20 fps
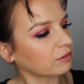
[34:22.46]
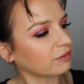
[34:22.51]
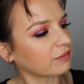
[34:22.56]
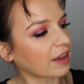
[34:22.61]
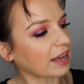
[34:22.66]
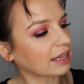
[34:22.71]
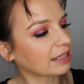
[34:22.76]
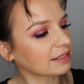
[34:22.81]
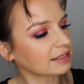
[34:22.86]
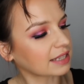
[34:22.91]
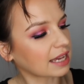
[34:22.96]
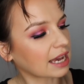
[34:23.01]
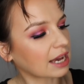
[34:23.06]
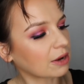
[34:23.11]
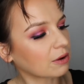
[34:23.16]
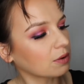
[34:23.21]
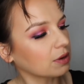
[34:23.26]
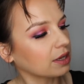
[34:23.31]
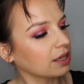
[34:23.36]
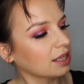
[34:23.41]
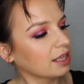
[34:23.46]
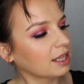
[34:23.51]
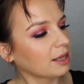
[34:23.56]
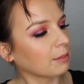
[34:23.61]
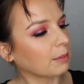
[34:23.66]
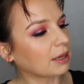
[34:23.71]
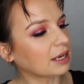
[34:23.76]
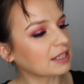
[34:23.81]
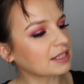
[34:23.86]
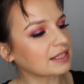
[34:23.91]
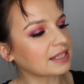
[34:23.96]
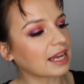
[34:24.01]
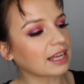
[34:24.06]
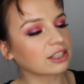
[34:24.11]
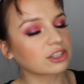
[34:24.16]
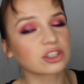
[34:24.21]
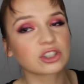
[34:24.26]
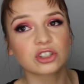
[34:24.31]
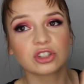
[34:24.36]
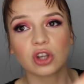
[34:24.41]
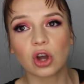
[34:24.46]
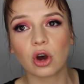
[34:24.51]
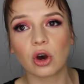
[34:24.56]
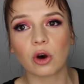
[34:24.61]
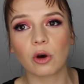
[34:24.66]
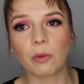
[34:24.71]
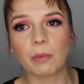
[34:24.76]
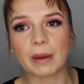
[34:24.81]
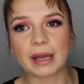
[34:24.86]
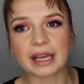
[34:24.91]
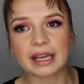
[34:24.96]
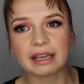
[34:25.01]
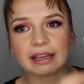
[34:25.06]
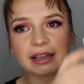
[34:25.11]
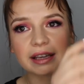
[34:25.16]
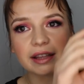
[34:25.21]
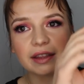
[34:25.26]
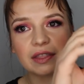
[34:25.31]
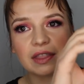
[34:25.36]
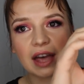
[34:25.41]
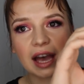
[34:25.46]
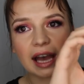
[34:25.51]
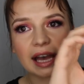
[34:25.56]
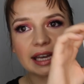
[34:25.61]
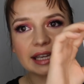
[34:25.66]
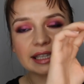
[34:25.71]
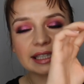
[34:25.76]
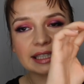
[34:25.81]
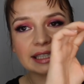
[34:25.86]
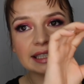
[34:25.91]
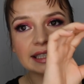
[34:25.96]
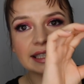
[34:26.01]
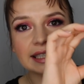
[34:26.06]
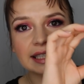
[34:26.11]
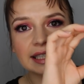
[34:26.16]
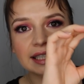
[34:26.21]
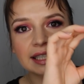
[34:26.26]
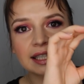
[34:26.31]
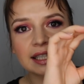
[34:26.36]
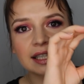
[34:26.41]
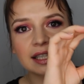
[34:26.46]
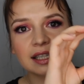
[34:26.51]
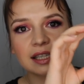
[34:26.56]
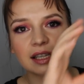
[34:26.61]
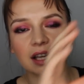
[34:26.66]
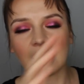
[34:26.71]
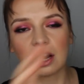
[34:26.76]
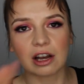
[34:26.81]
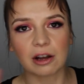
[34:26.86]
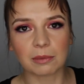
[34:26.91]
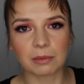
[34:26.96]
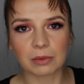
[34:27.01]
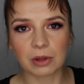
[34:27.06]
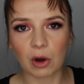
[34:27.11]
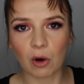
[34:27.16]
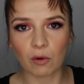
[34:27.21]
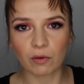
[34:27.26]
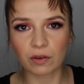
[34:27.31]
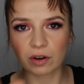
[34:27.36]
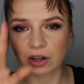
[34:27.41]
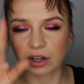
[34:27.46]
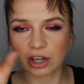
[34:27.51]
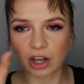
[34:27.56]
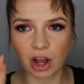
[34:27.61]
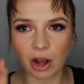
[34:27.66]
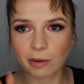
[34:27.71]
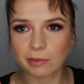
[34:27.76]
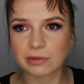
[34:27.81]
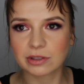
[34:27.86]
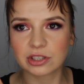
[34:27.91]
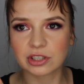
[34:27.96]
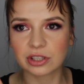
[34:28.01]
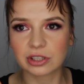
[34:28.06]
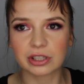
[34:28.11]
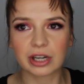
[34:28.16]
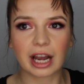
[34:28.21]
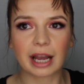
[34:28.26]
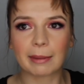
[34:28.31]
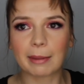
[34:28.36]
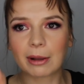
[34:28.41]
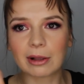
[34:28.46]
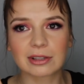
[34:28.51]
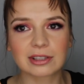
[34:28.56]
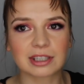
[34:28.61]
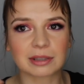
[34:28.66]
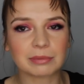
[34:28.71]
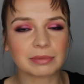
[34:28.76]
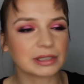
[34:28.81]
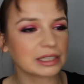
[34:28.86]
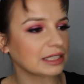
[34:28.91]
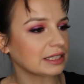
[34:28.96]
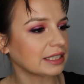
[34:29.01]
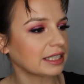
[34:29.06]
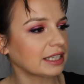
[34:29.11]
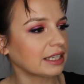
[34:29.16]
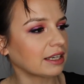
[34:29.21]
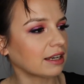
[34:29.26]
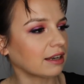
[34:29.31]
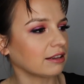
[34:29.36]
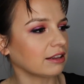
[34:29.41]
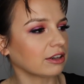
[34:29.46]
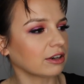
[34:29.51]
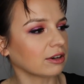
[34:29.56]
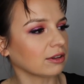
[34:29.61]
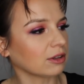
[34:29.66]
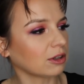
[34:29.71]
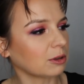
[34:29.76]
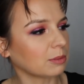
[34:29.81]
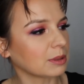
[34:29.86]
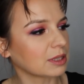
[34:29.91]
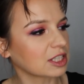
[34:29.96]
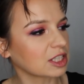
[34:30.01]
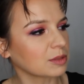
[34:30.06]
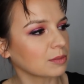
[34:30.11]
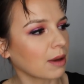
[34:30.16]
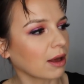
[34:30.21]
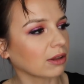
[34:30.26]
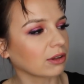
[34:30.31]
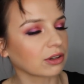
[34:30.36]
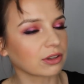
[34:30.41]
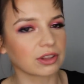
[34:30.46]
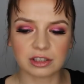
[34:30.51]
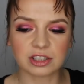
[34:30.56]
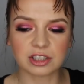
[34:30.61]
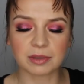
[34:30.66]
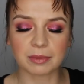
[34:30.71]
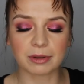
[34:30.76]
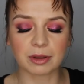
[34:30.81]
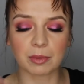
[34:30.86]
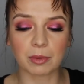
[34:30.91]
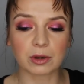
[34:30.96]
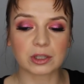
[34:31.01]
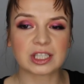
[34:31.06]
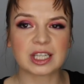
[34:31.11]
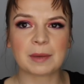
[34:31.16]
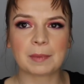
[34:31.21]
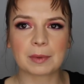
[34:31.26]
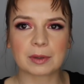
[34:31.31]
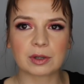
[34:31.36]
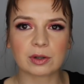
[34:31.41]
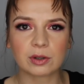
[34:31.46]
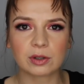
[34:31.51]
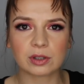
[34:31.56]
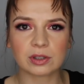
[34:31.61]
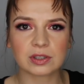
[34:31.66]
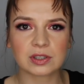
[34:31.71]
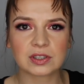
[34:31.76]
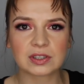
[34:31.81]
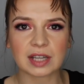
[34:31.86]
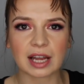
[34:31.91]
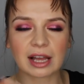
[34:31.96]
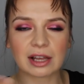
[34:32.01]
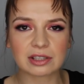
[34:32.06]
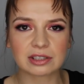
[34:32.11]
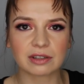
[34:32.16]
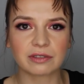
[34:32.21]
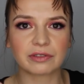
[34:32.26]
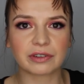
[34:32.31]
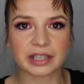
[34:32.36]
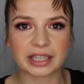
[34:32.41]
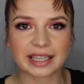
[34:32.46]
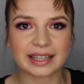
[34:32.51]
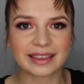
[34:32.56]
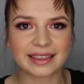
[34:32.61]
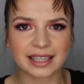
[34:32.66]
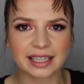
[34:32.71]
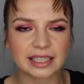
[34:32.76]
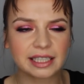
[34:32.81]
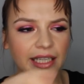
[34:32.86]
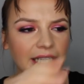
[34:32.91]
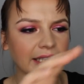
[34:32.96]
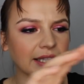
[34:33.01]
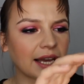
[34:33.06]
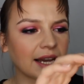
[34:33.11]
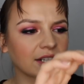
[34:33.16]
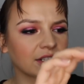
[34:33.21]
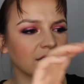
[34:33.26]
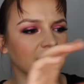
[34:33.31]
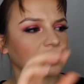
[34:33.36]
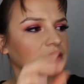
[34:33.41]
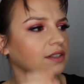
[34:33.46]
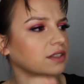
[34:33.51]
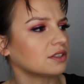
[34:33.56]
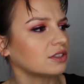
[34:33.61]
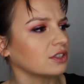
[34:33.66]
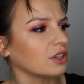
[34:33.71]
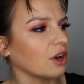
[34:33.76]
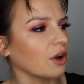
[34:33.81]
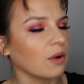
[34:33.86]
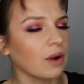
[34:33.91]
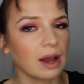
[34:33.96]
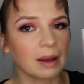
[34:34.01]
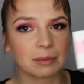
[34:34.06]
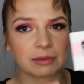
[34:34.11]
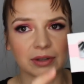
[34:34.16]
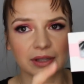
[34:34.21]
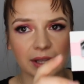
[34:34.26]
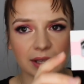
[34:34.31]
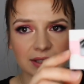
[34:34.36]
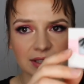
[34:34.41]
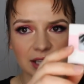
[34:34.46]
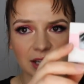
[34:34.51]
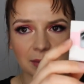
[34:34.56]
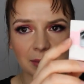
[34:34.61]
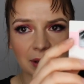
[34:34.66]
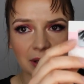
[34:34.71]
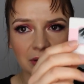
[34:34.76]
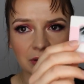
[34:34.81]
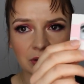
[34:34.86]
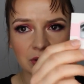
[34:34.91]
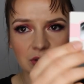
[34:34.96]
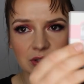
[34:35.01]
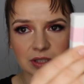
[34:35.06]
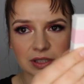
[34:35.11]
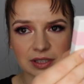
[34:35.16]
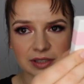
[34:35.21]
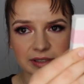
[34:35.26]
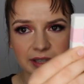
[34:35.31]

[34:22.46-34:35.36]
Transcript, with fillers: fans out, but it's not so big that it overcomes your eyeballs completely. They're a little bit smaller than some of the more typical styles of really thickening lashes, so I'm really excited about using the